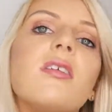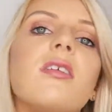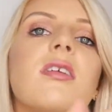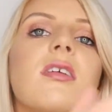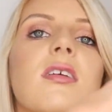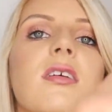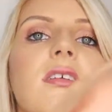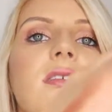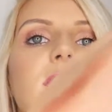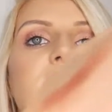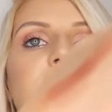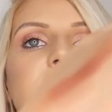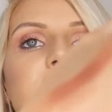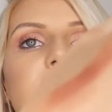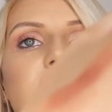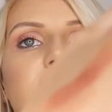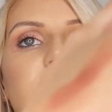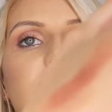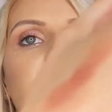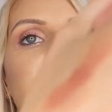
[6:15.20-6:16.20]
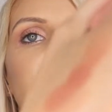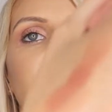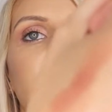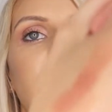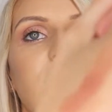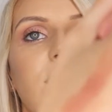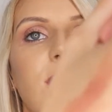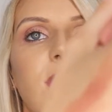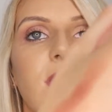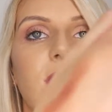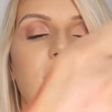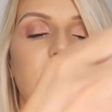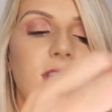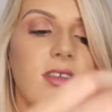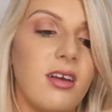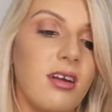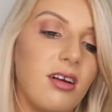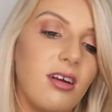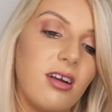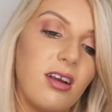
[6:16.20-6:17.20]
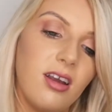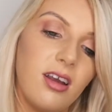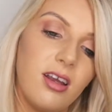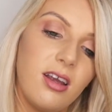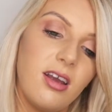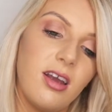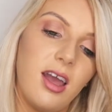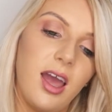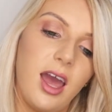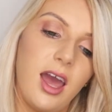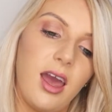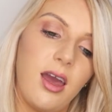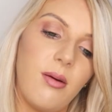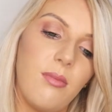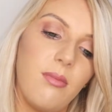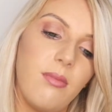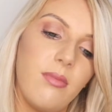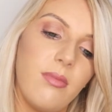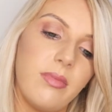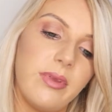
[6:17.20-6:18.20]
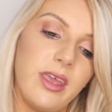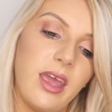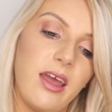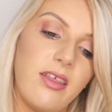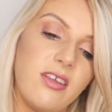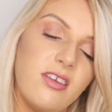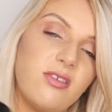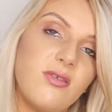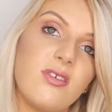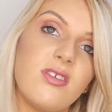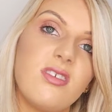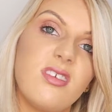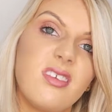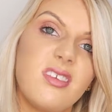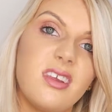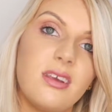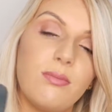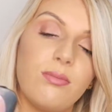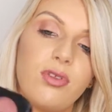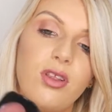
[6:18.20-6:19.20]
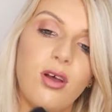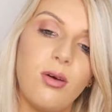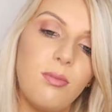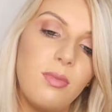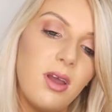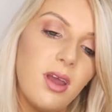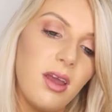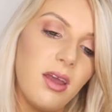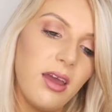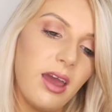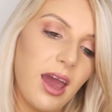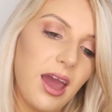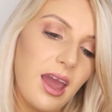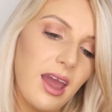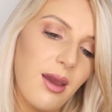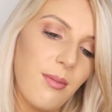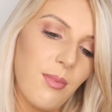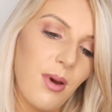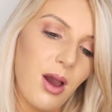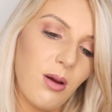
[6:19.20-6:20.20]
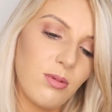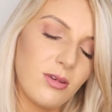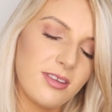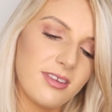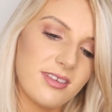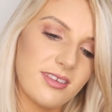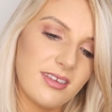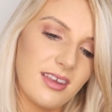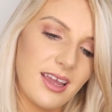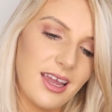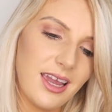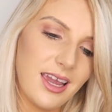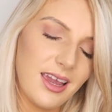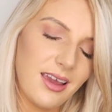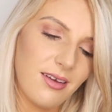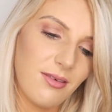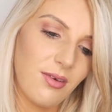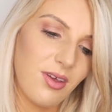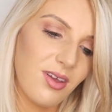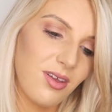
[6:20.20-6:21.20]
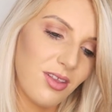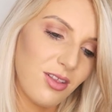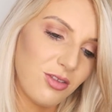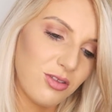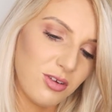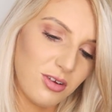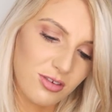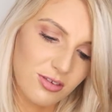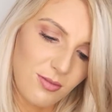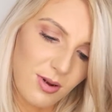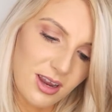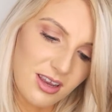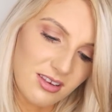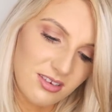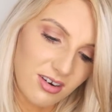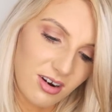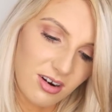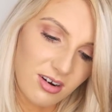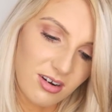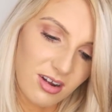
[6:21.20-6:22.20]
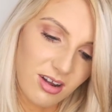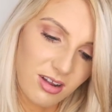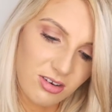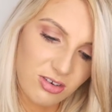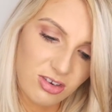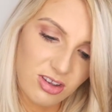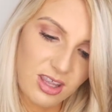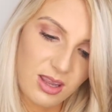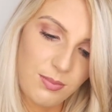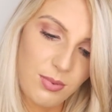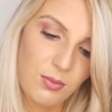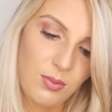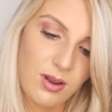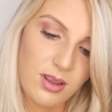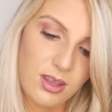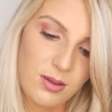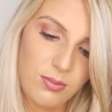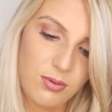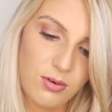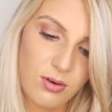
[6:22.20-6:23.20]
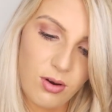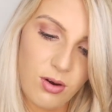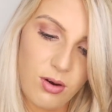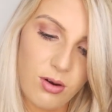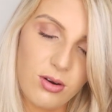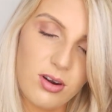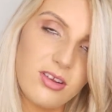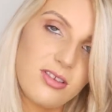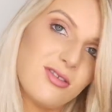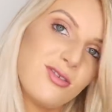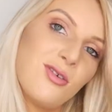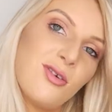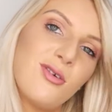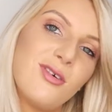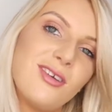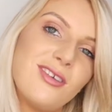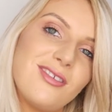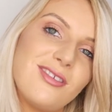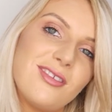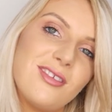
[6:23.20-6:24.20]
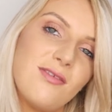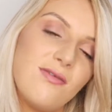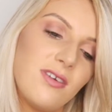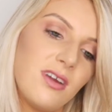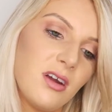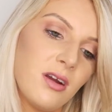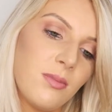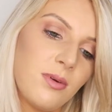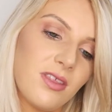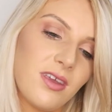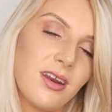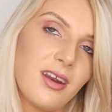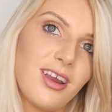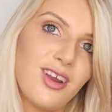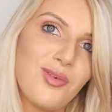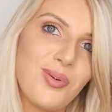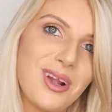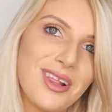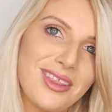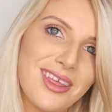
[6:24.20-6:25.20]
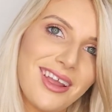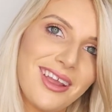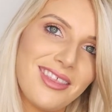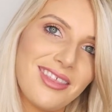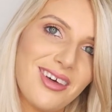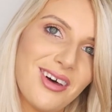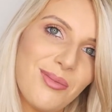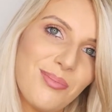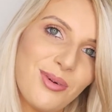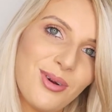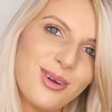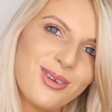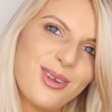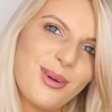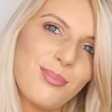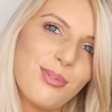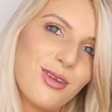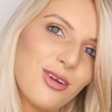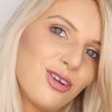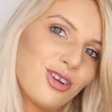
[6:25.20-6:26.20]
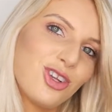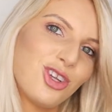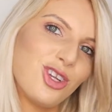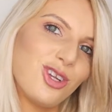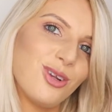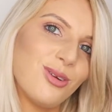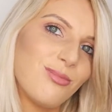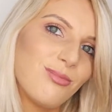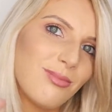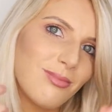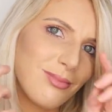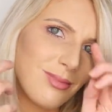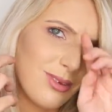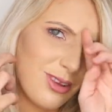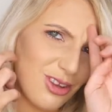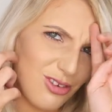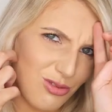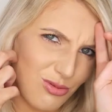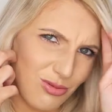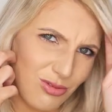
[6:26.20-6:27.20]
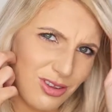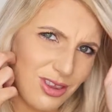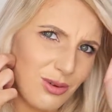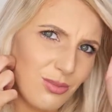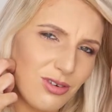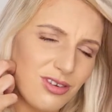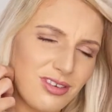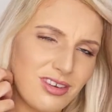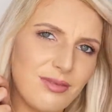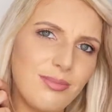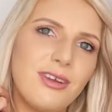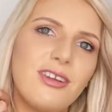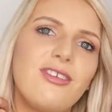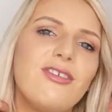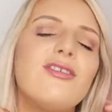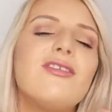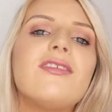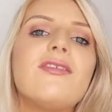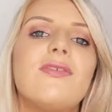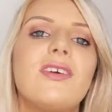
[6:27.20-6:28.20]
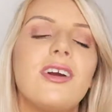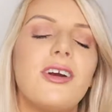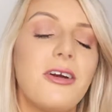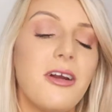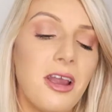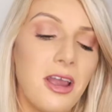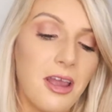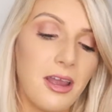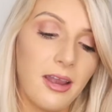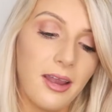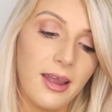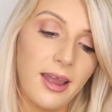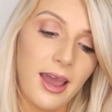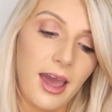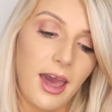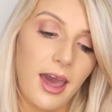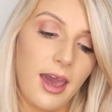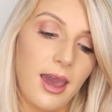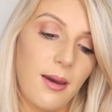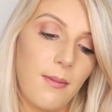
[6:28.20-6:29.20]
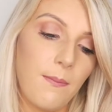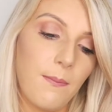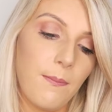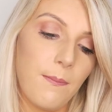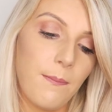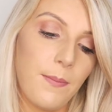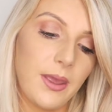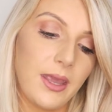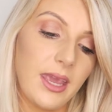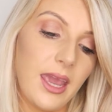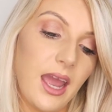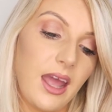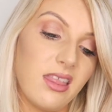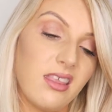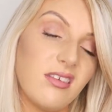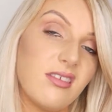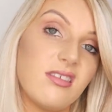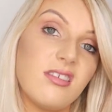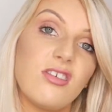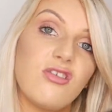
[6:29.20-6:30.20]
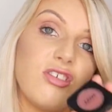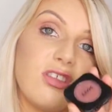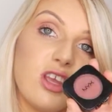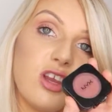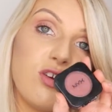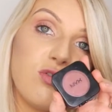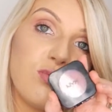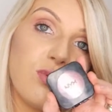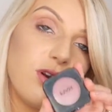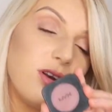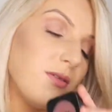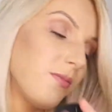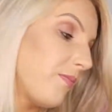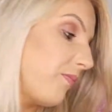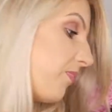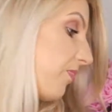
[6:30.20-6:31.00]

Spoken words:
You can see that in the back of my hand there. Yeah, this is a Deep Plum. I would say it looks quite dark actually, but when you put it on, it's not as severe. But then I quite like that, because a blush, you don't really want to be too severe. But yeah, this is a really good one.